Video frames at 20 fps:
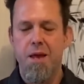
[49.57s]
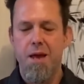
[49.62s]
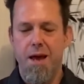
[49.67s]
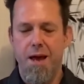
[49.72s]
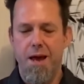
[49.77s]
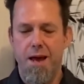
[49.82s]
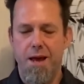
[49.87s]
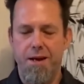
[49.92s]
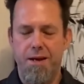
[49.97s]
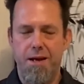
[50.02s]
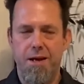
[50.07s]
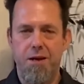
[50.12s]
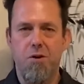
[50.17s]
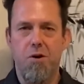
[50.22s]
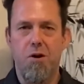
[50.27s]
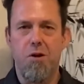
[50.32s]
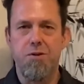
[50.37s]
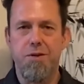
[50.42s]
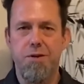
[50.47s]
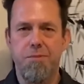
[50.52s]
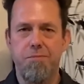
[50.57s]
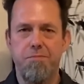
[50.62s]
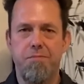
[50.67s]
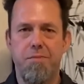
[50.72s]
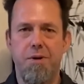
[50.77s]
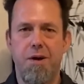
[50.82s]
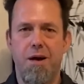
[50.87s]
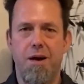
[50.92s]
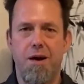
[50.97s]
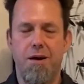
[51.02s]
And I called him
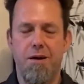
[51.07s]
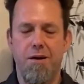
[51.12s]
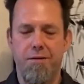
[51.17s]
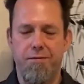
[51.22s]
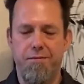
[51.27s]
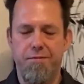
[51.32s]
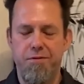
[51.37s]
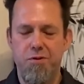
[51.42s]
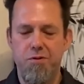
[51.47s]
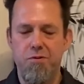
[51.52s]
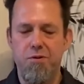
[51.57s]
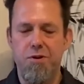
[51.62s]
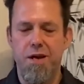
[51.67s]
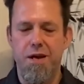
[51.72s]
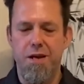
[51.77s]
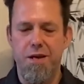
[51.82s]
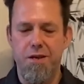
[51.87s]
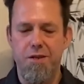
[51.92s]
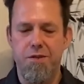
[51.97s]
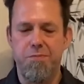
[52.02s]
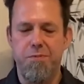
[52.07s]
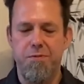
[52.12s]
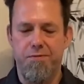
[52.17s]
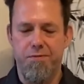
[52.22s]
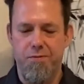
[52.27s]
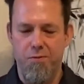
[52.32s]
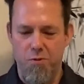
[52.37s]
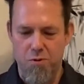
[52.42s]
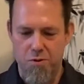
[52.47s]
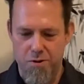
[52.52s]
a few days
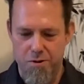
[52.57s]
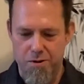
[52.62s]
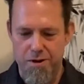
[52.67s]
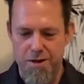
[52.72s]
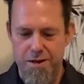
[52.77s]
before